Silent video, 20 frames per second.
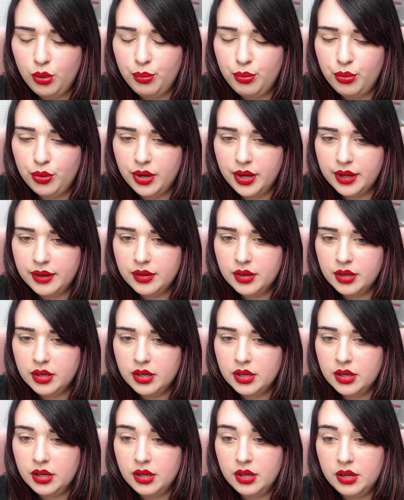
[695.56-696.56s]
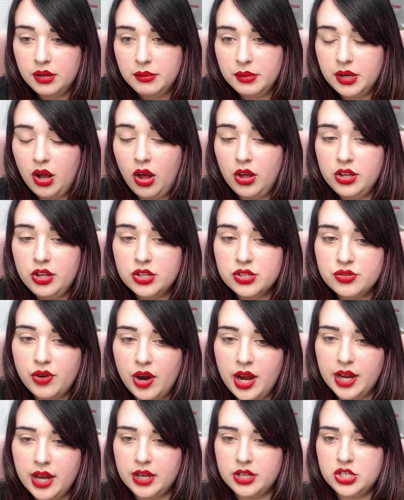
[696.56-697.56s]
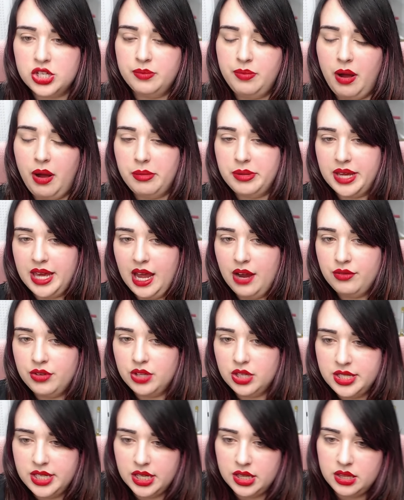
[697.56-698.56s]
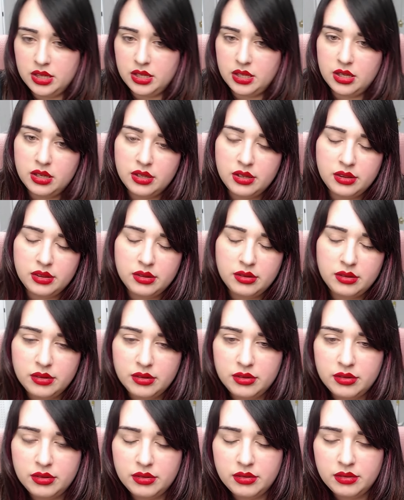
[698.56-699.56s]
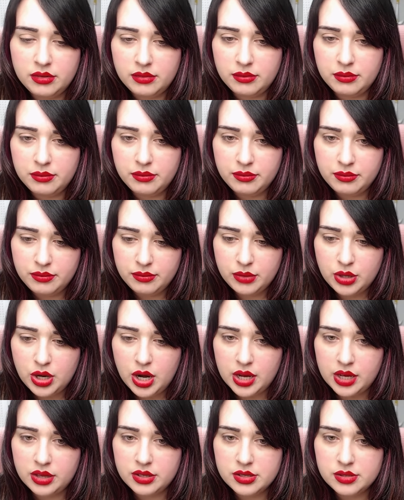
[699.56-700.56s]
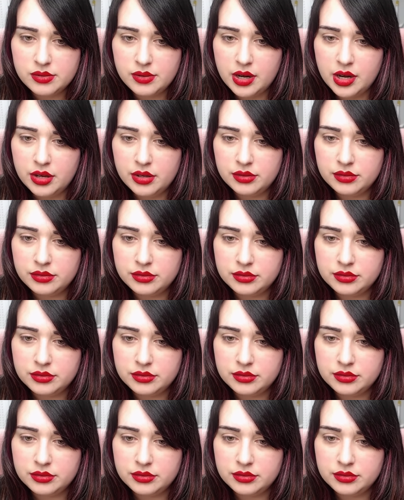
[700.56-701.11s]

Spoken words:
Oh boy. I mean, Alia's right. She probably can't really take the Miraculous right now.